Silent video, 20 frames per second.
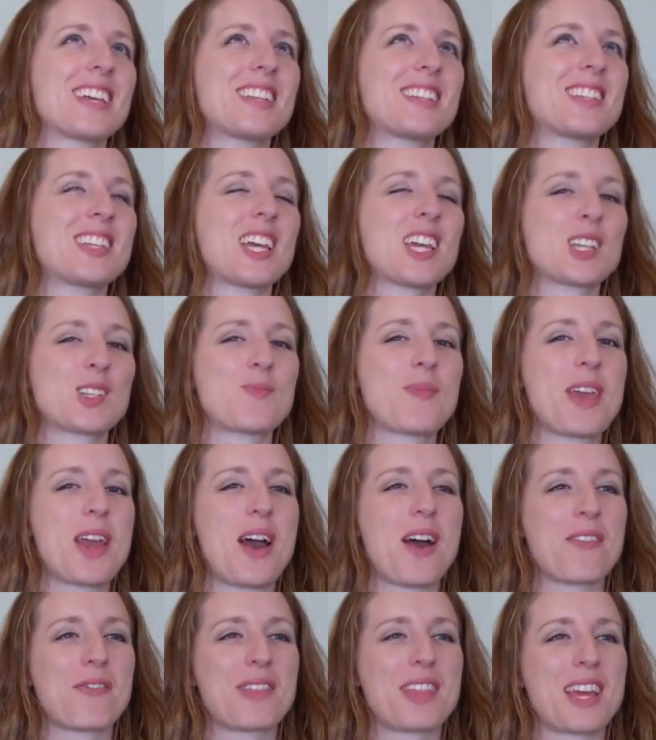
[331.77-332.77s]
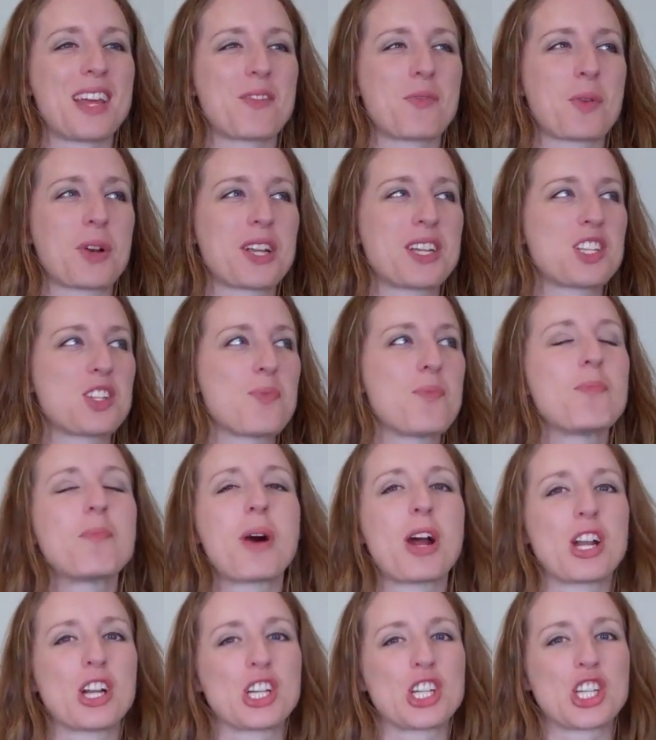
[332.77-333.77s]
it ticks me off that we're into
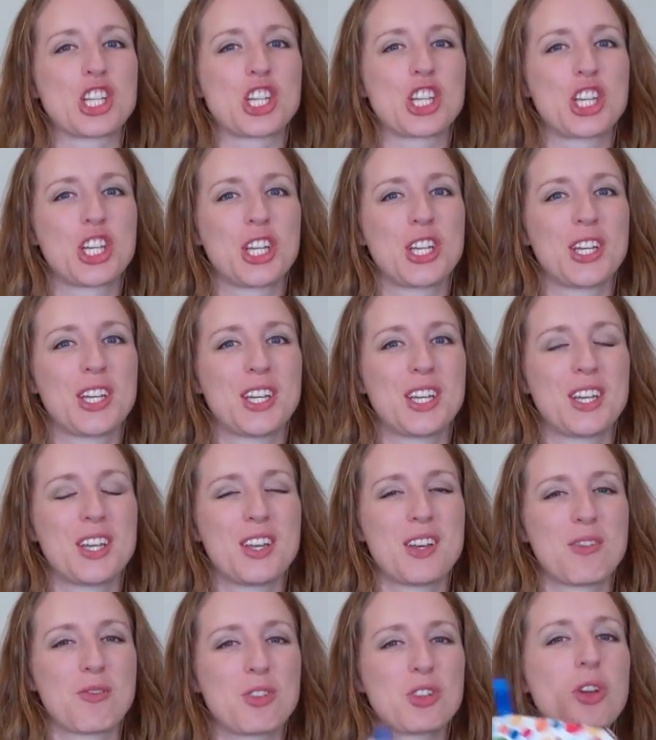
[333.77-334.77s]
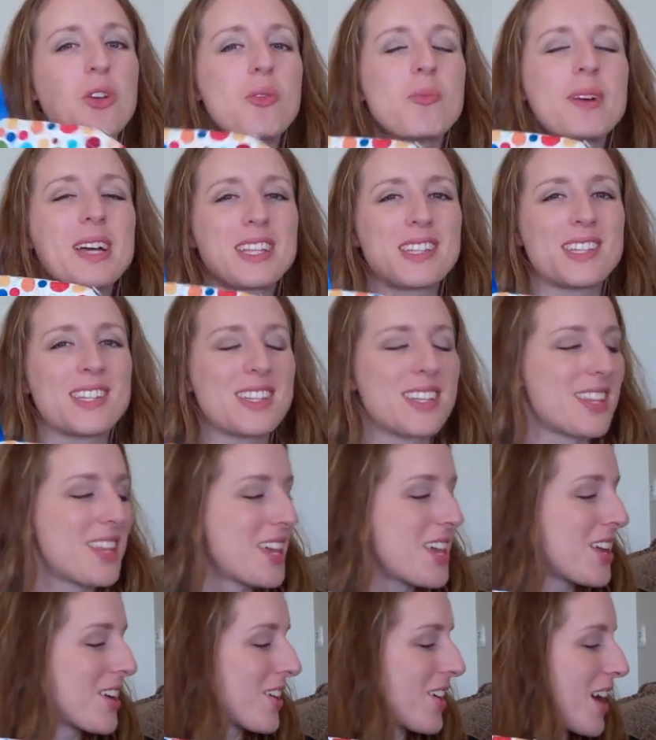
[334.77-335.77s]
March. We're 2 months into the
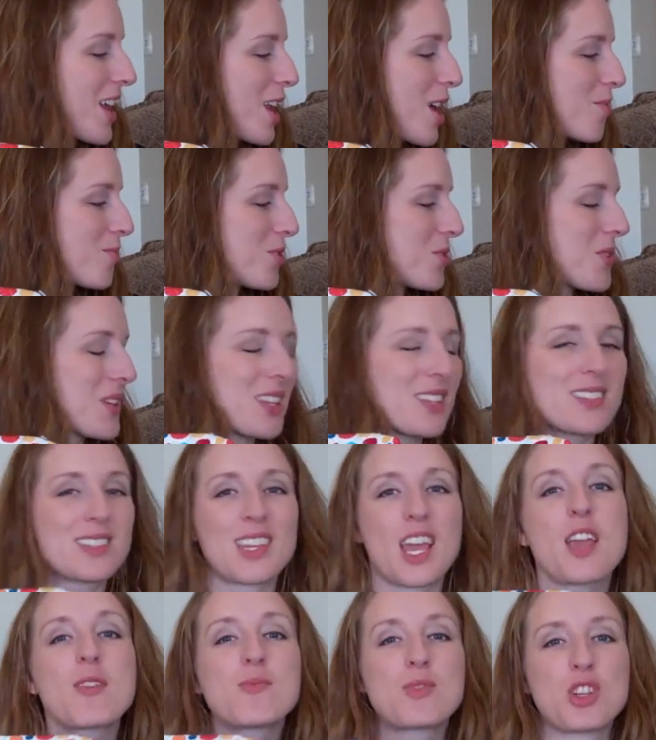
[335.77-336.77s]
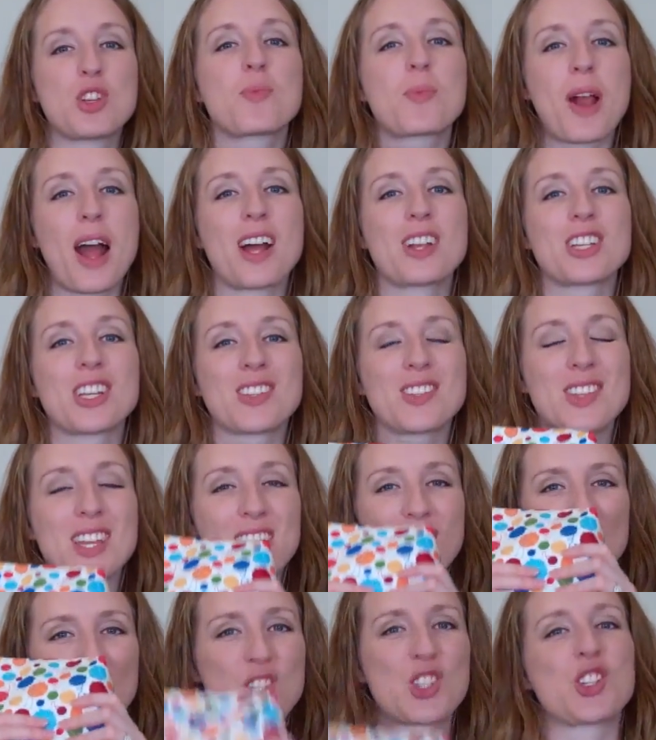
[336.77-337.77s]
year, and I'm doing the same 2 projects that
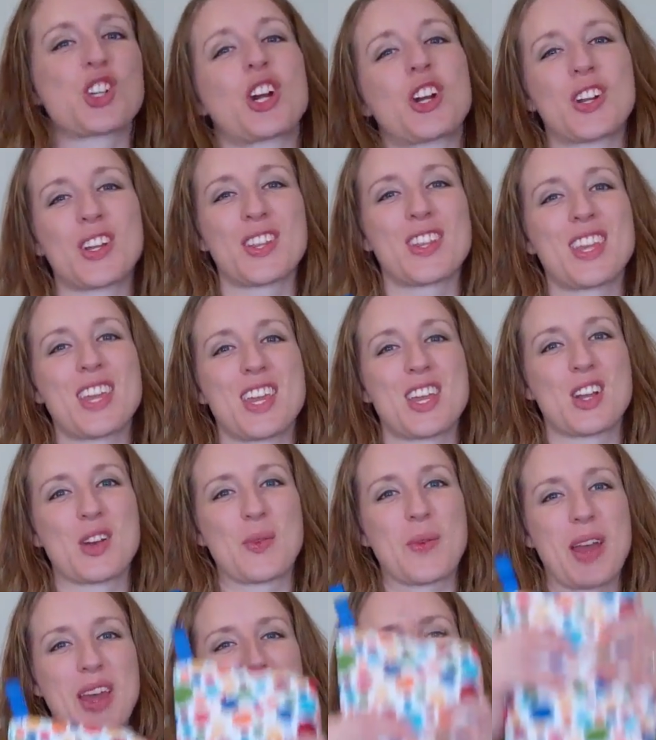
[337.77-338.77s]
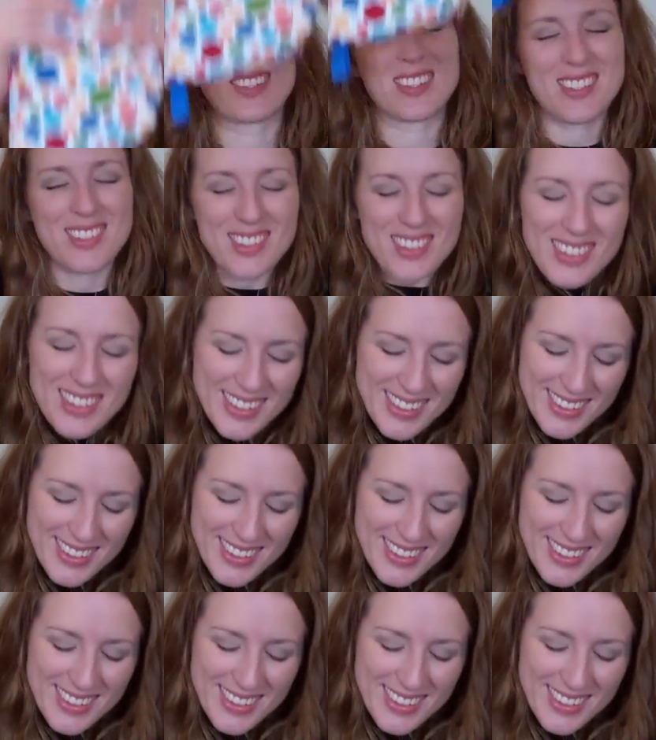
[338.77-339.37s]
I started the year with. That just